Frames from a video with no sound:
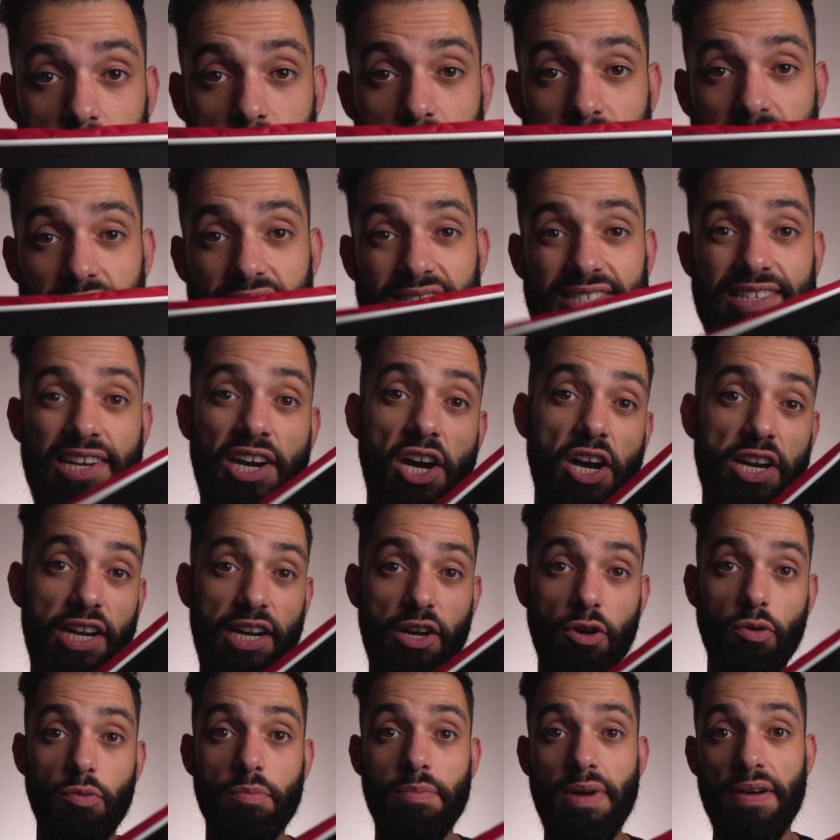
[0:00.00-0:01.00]
this tiny
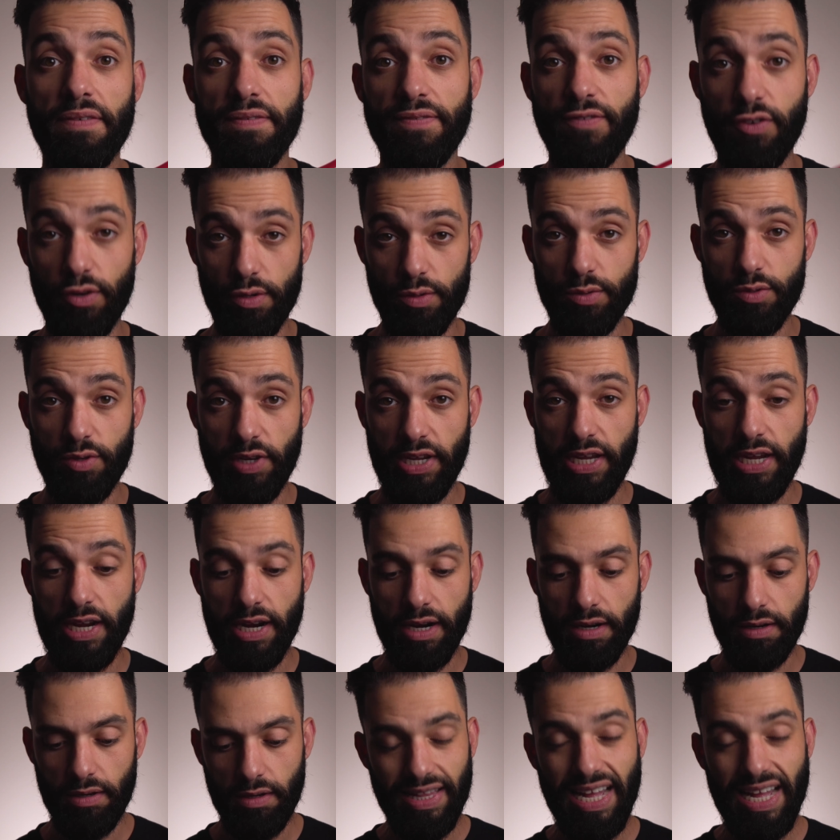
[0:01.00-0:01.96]
little Manfrotto here.